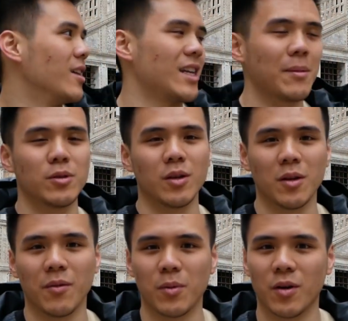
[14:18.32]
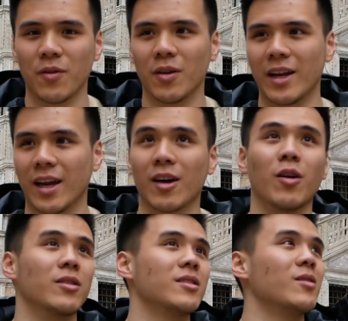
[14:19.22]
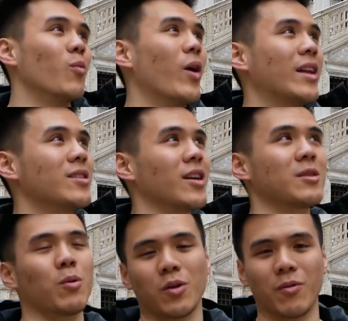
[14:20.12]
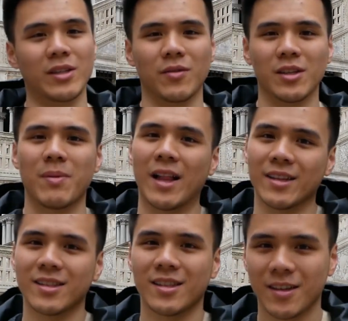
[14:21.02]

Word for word: It's absolutely beautiful, and I cannot wait to explore the rest of this palace.